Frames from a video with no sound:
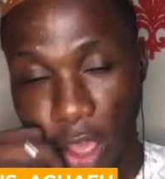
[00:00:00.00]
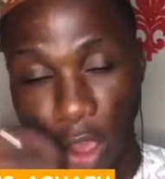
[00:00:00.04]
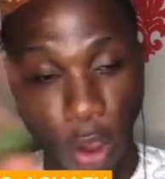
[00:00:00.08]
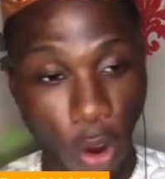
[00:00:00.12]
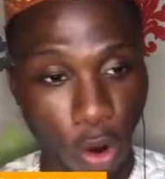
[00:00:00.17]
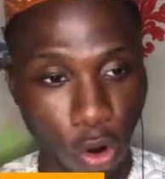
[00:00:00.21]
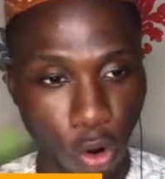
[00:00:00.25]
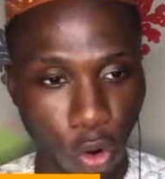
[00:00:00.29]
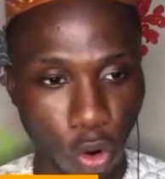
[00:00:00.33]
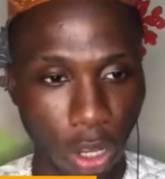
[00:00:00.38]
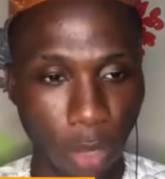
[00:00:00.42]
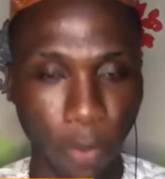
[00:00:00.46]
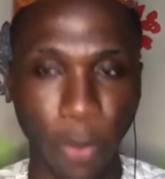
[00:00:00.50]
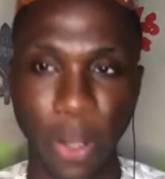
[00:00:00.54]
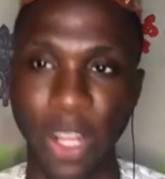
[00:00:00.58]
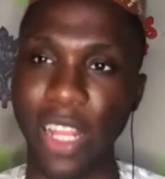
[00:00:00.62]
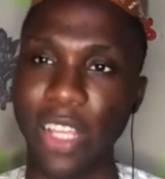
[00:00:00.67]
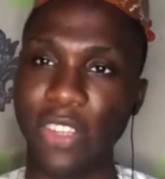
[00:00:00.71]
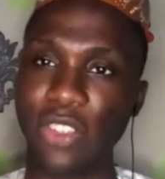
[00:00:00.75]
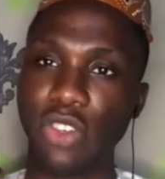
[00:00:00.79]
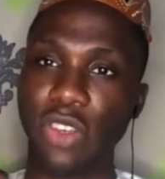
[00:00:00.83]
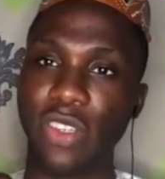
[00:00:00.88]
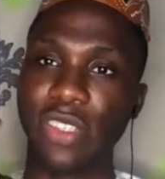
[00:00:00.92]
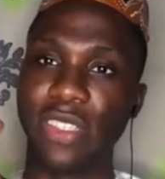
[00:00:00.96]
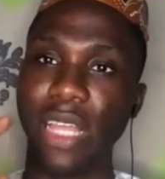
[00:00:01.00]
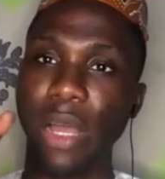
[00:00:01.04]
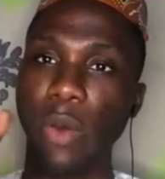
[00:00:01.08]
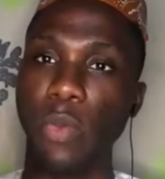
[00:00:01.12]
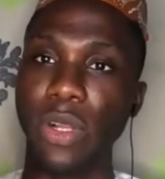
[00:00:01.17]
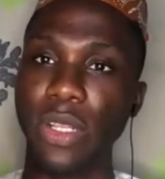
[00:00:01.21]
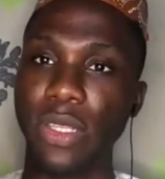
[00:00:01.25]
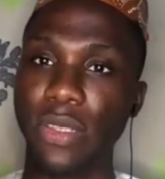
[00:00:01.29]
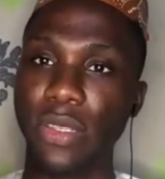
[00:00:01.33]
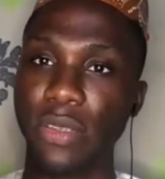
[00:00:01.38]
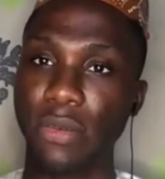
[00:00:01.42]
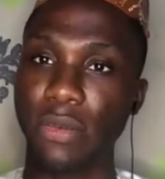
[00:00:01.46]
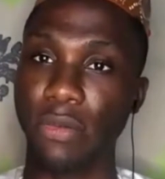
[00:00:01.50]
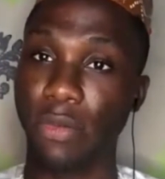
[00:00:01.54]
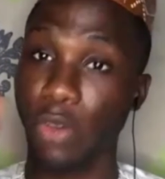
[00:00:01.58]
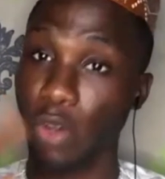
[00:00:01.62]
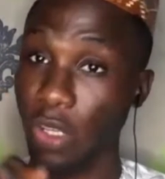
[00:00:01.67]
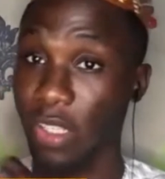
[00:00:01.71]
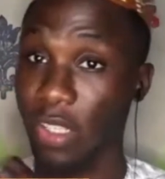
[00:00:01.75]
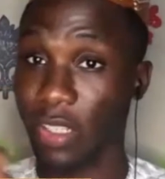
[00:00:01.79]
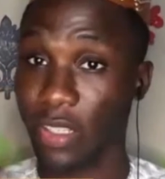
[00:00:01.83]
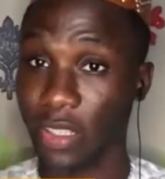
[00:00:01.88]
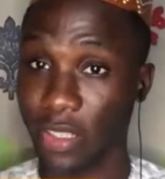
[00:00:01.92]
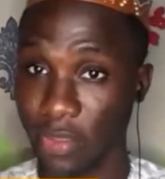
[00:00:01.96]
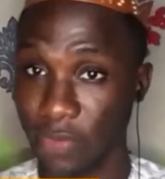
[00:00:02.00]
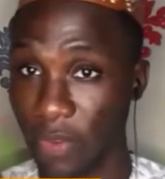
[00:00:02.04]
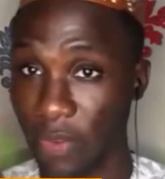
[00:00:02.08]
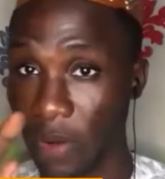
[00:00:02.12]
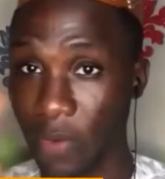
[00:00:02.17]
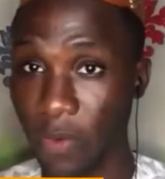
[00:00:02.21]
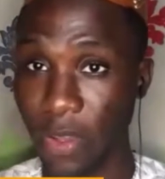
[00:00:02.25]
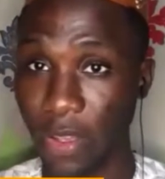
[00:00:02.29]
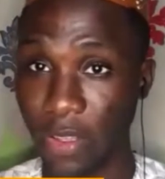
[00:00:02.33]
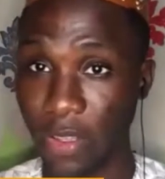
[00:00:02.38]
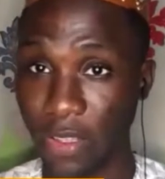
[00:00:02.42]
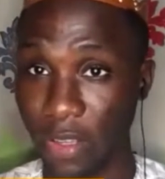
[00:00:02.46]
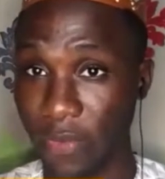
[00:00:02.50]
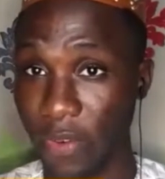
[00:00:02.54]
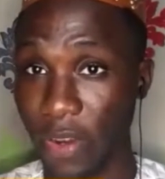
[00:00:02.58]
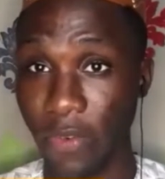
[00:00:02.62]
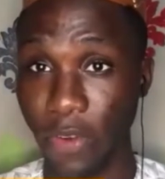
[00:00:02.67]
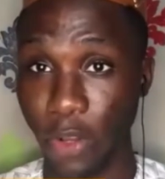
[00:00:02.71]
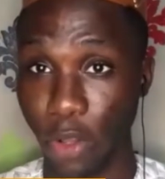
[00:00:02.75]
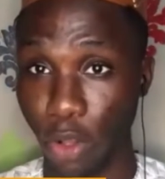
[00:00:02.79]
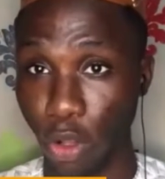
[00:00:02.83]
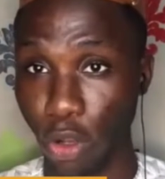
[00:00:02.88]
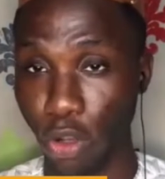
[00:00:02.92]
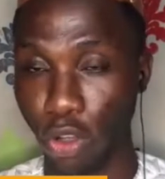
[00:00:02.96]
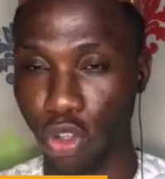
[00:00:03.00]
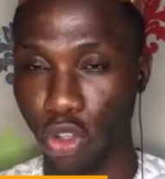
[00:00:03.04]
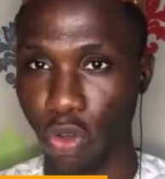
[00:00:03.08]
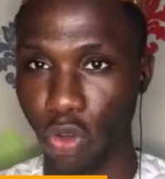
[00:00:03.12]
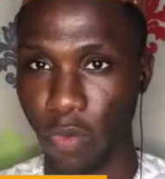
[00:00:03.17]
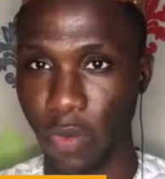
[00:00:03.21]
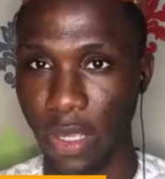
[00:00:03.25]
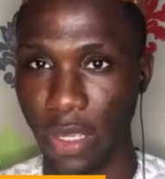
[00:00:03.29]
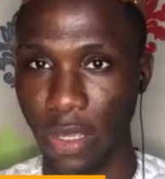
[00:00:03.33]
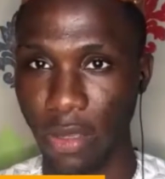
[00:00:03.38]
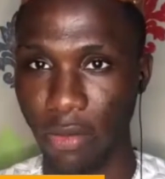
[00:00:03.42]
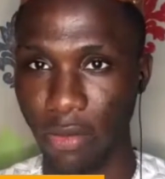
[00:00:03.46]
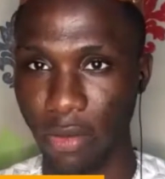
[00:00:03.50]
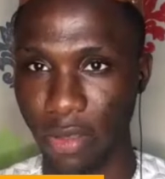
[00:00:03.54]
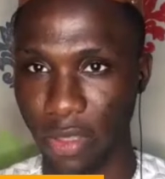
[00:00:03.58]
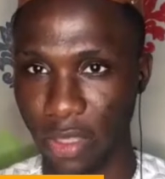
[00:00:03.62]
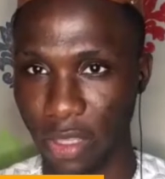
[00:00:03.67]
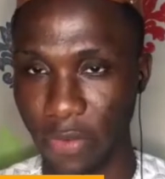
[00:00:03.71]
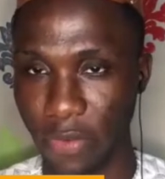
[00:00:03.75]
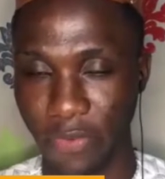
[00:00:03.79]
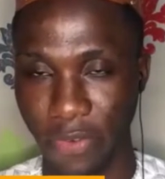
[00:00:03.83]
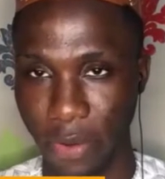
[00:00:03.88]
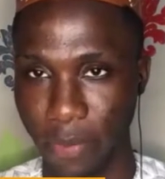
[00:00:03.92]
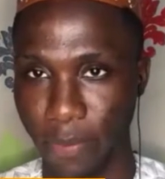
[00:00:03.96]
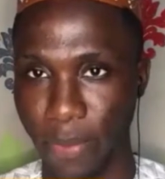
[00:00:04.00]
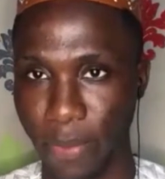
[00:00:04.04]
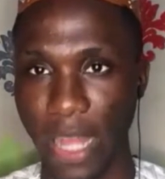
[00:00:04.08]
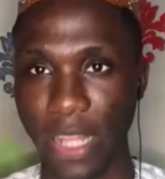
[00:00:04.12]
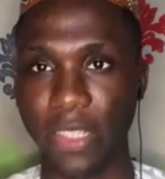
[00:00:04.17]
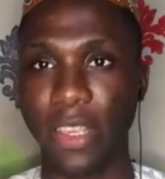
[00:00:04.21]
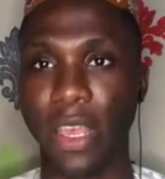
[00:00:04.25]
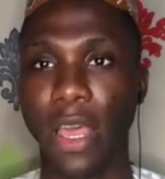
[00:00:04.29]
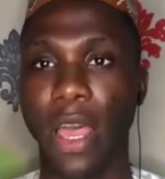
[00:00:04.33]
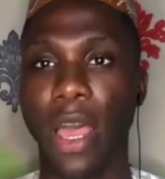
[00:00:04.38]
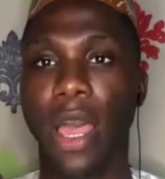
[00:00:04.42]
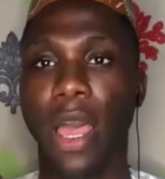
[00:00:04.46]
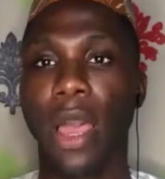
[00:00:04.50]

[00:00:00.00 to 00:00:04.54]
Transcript: ongoing, but let's just start with, because it's, it's a very long story, different parts,